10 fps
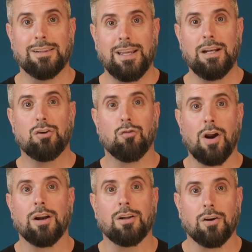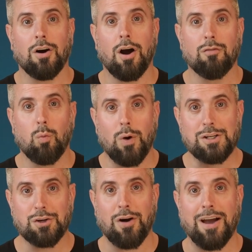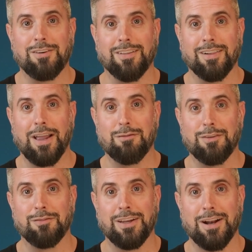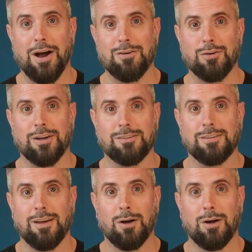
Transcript: lead chronicler of witchcraft in the late 1500s